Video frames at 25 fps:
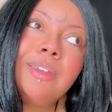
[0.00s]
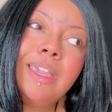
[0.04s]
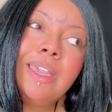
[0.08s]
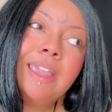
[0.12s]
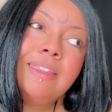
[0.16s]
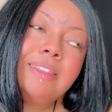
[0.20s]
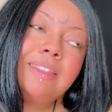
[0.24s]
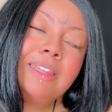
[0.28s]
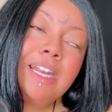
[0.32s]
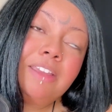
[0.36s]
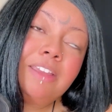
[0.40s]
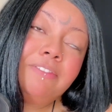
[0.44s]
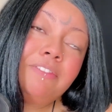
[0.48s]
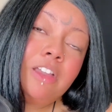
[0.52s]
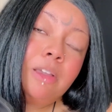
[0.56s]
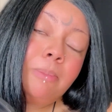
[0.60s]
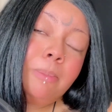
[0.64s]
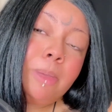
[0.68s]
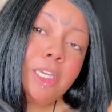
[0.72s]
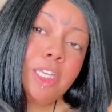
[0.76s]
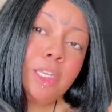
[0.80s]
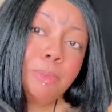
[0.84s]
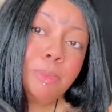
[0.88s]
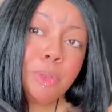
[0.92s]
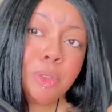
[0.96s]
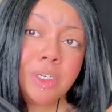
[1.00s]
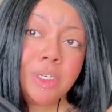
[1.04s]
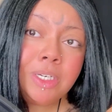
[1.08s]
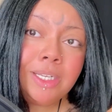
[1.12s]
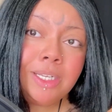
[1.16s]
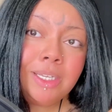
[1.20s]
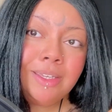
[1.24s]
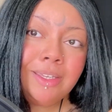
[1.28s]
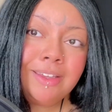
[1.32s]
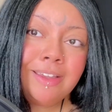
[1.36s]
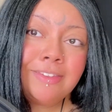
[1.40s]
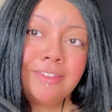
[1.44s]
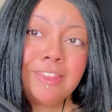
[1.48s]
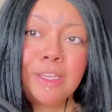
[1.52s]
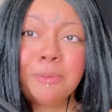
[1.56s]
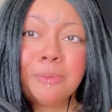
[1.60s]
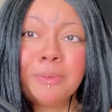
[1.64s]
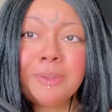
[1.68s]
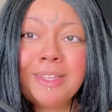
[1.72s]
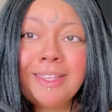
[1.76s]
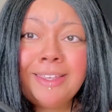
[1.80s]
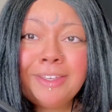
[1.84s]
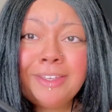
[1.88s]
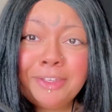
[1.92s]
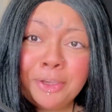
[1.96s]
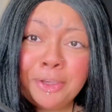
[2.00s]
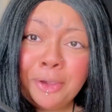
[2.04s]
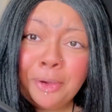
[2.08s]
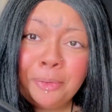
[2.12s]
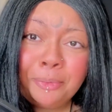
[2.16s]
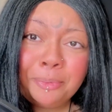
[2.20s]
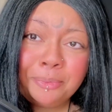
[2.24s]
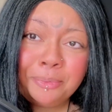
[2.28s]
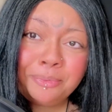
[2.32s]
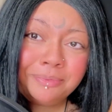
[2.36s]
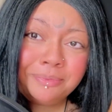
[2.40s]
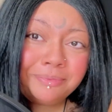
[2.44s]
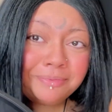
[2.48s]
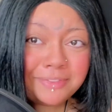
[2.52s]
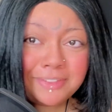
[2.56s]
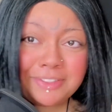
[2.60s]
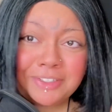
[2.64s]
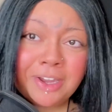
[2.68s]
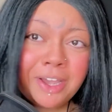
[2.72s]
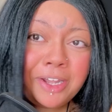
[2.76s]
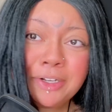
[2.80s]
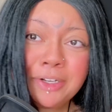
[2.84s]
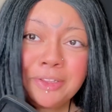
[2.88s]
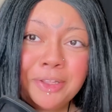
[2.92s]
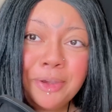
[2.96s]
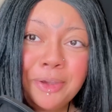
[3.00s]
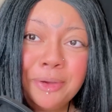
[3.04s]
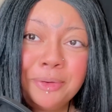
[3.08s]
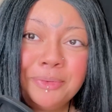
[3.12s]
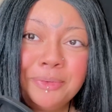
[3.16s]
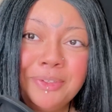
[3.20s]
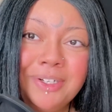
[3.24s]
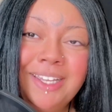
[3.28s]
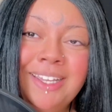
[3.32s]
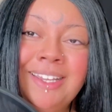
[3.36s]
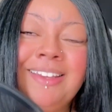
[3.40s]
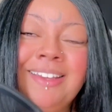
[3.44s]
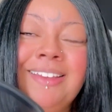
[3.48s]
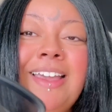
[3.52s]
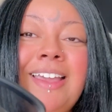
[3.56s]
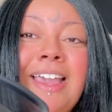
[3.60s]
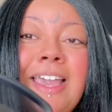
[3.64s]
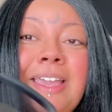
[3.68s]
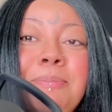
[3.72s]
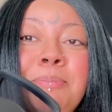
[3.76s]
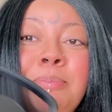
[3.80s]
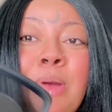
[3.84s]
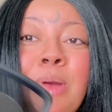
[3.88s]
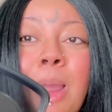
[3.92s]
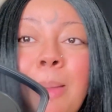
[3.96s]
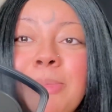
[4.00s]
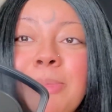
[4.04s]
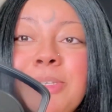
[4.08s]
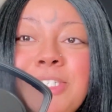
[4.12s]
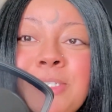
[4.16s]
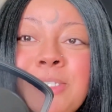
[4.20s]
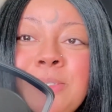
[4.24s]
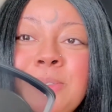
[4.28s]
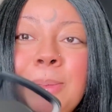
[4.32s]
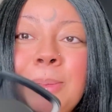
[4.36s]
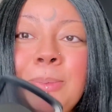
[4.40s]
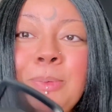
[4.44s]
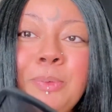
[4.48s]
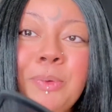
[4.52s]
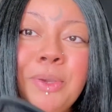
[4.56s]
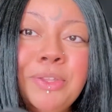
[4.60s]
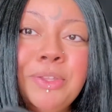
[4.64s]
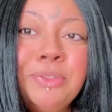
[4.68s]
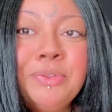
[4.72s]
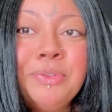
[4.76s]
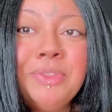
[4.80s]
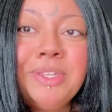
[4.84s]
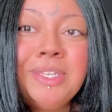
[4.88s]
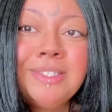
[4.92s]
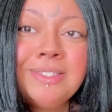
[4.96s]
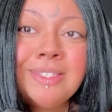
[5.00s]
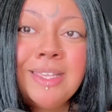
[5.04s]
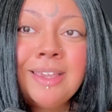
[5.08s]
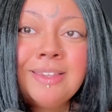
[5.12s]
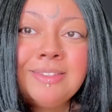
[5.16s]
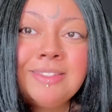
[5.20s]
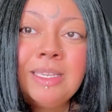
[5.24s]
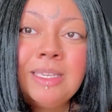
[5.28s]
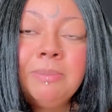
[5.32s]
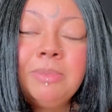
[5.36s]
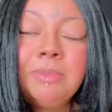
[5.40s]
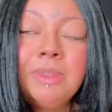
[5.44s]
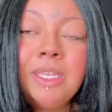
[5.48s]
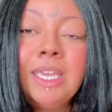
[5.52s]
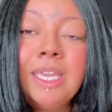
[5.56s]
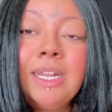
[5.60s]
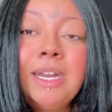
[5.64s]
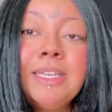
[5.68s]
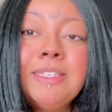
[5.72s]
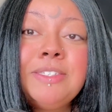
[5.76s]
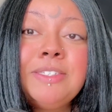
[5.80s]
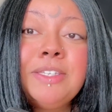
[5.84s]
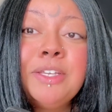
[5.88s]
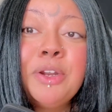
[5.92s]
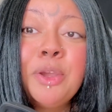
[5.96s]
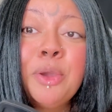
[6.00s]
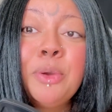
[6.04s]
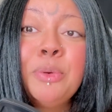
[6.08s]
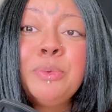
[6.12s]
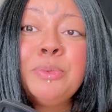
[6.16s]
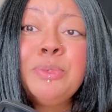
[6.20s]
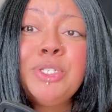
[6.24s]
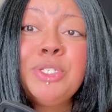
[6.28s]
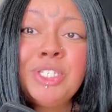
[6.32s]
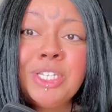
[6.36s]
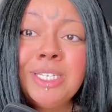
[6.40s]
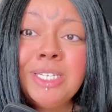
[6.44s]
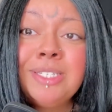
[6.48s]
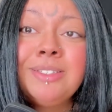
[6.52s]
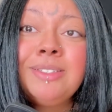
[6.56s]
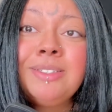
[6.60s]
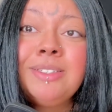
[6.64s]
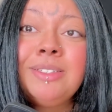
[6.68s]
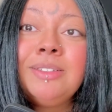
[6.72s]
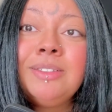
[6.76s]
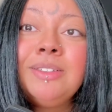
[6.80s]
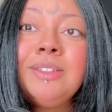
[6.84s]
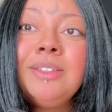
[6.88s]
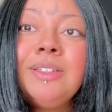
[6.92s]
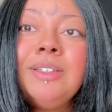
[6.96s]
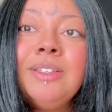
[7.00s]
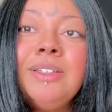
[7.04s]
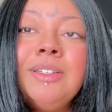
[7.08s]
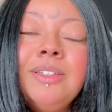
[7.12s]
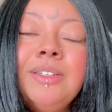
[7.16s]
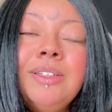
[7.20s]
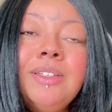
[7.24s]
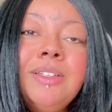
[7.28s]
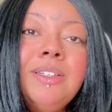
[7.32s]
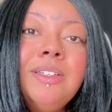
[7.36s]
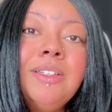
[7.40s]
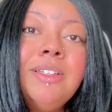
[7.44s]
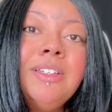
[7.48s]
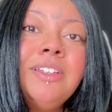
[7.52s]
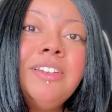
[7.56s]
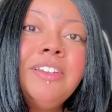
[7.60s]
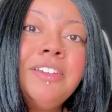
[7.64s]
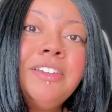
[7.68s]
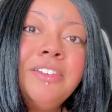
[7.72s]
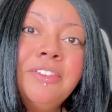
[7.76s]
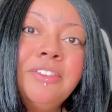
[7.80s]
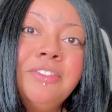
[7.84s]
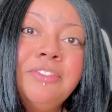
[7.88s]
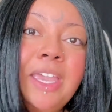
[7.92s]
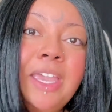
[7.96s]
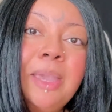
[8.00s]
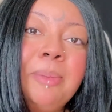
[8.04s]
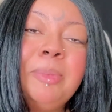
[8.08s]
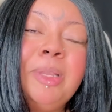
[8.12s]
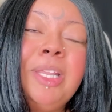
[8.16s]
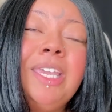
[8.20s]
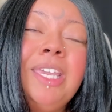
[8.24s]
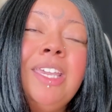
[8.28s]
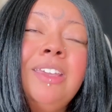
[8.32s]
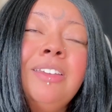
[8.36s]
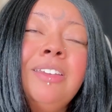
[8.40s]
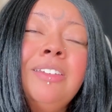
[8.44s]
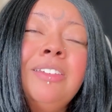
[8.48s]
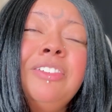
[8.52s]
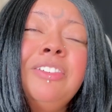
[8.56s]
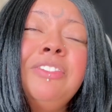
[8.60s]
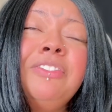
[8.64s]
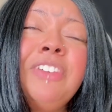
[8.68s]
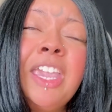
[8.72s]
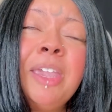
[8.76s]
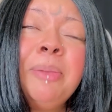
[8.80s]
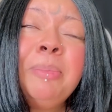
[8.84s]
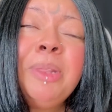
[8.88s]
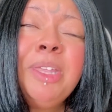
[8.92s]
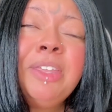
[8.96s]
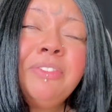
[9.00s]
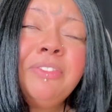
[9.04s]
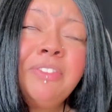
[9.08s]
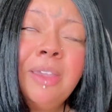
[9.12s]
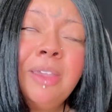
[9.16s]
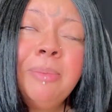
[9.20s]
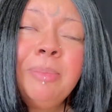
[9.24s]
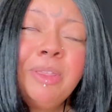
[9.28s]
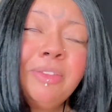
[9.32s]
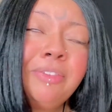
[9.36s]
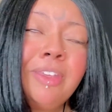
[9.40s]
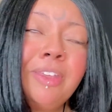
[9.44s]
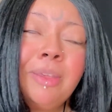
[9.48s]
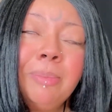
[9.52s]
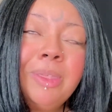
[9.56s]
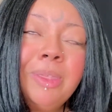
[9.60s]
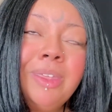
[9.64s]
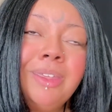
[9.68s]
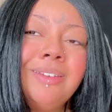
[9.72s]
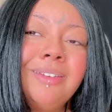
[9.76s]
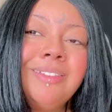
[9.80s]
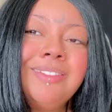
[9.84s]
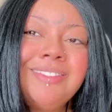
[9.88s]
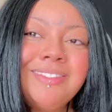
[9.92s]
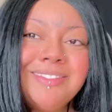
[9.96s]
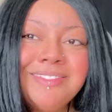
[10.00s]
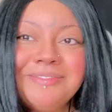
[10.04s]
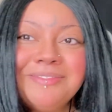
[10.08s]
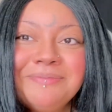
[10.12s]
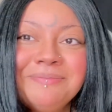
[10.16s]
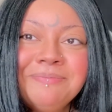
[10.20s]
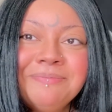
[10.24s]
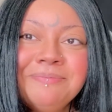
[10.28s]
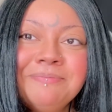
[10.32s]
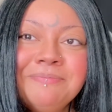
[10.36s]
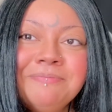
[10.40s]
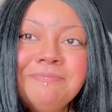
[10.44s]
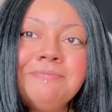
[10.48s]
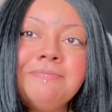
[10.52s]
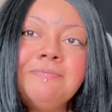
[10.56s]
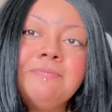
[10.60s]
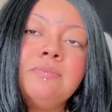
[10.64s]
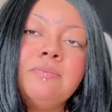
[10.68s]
And then I found my community and they were like, yo, not alone. I promise you, I'm going through the exact same thing. And I said, oh shit. Family, family, family, family.